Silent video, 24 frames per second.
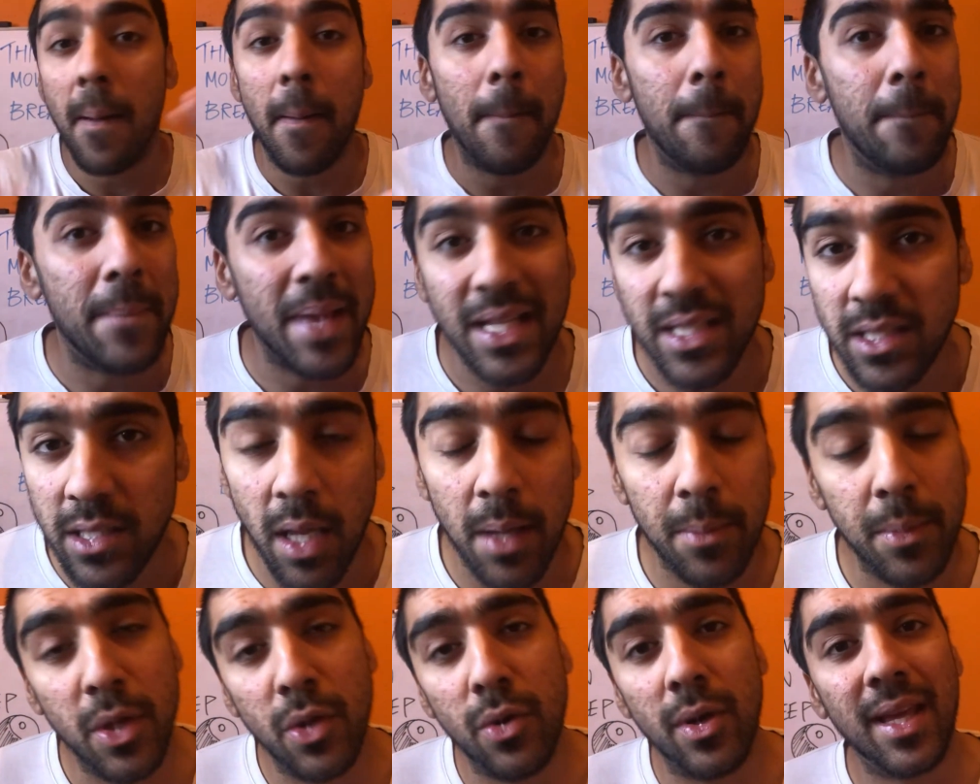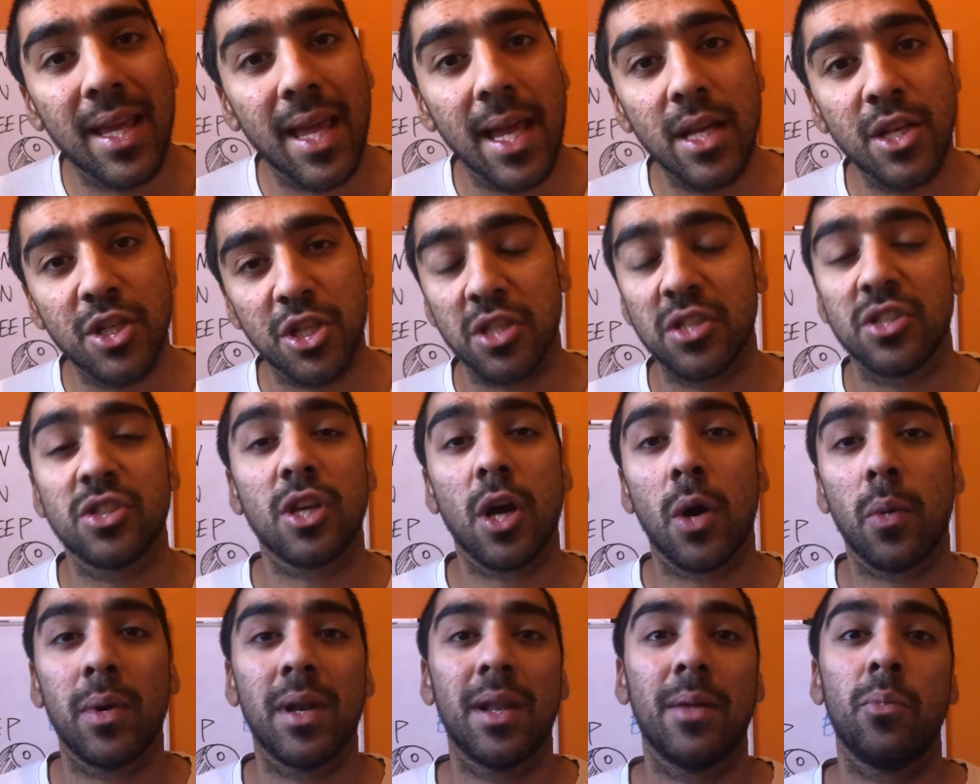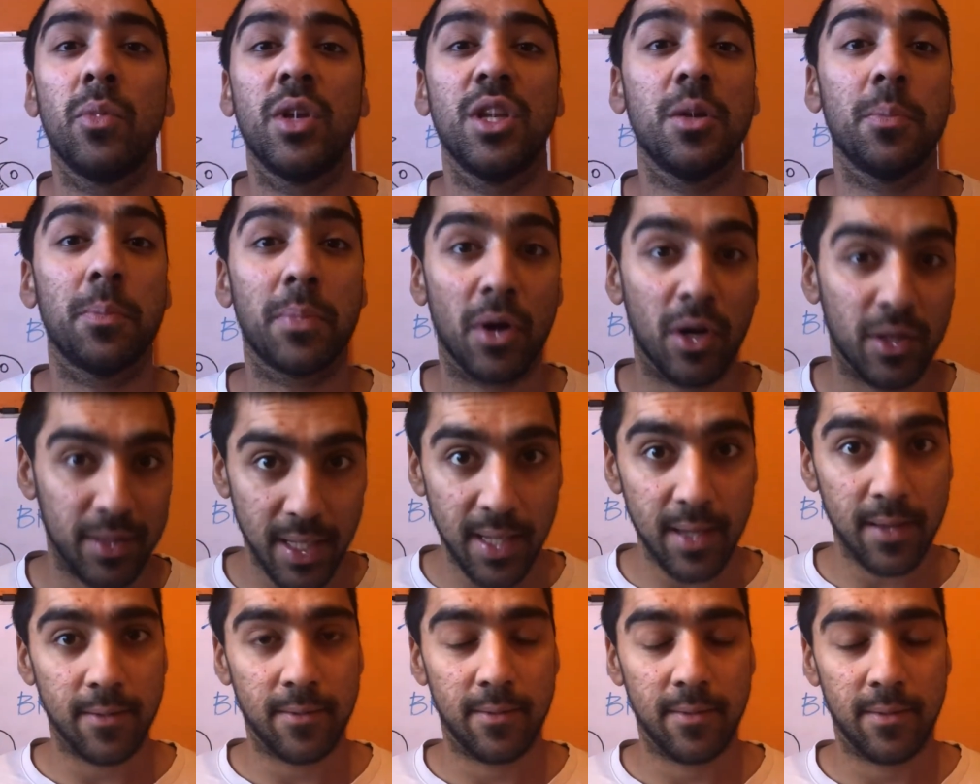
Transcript: miscommunications going in with your body.